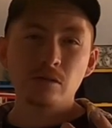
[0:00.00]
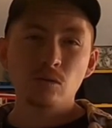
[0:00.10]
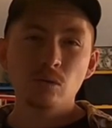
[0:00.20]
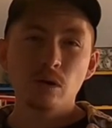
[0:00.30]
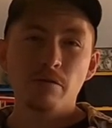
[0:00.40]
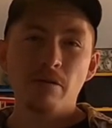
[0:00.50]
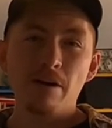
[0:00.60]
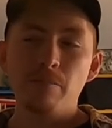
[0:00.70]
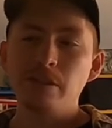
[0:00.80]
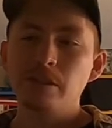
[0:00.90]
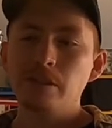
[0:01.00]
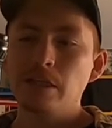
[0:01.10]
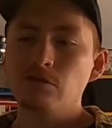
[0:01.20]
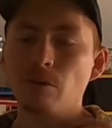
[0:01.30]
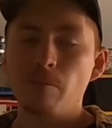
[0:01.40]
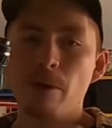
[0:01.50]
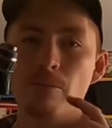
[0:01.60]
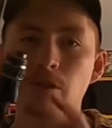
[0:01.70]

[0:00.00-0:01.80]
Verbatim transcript: to 5 business days from them